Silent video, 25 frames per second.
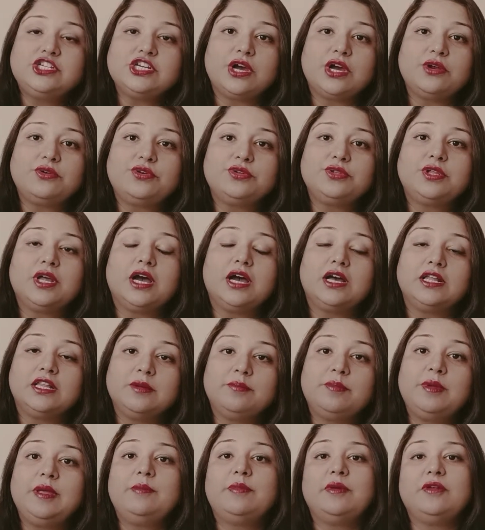out to the other
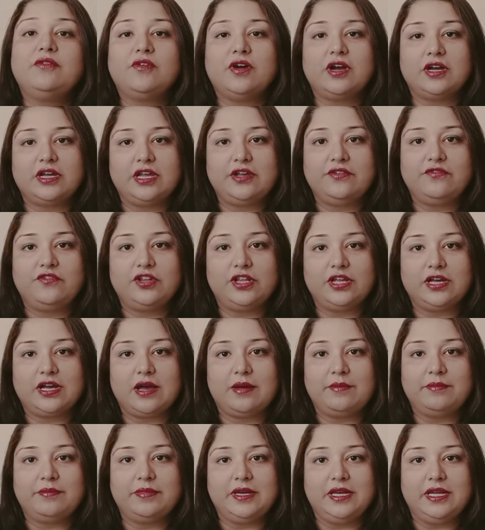people working for the
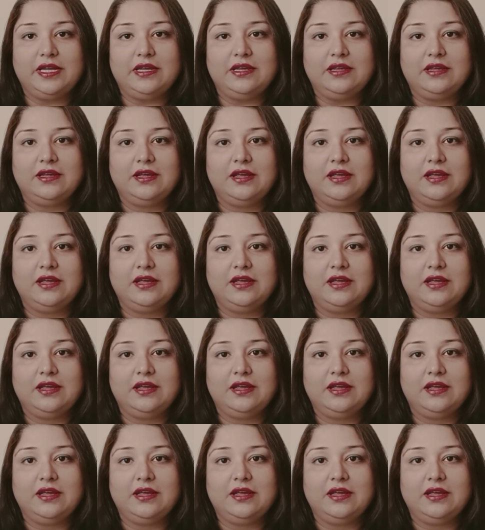company.